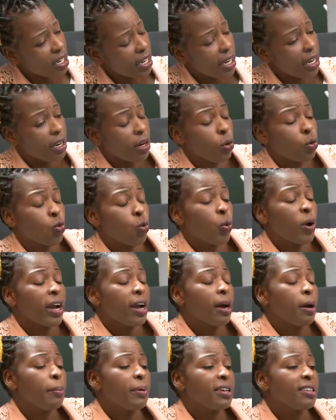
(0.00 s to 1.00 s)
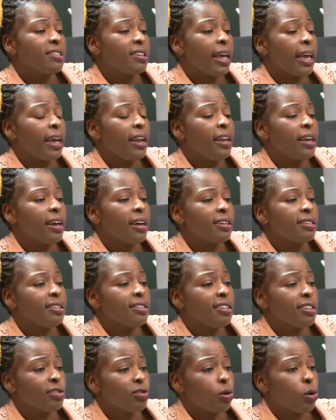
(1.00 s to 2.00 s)
and I would wake up as early as
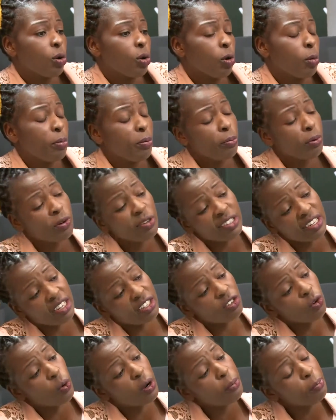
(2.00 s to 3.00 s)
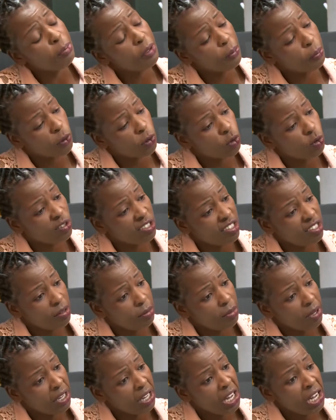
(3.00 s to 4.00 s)
6 o'clock because I didn't want people to see
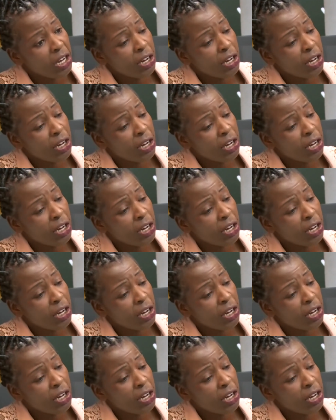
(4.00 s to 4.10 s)
me.